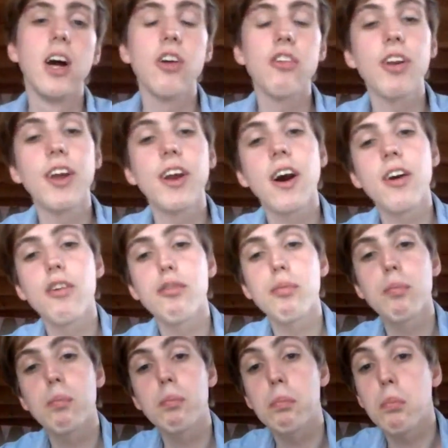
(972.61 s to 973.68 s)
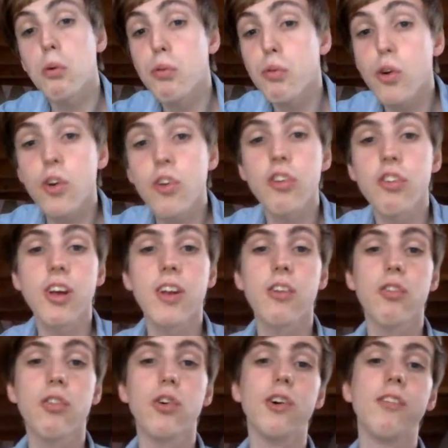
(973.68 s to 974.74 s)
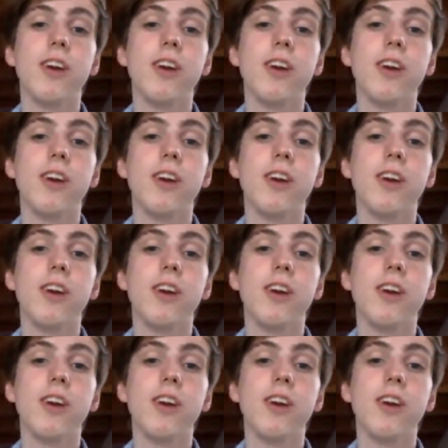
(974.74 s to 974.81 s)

is any kind of perverse incentives will